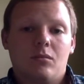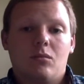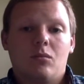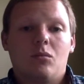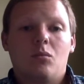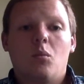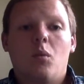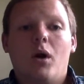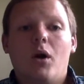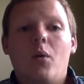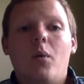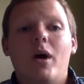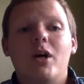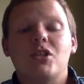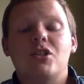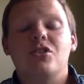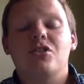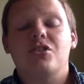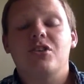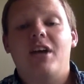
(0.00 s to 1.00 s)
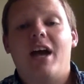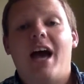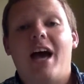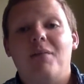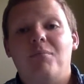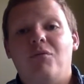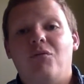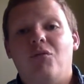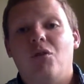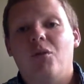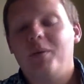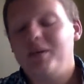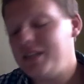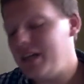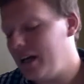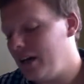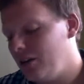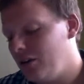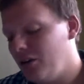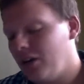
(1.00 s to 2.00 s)
What questions do you have before we
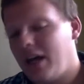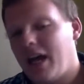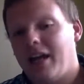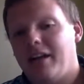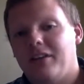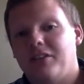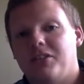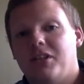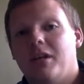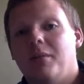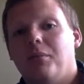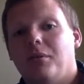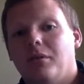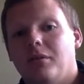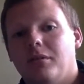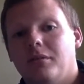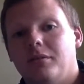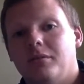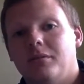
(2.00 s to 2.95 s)
take a look at an example?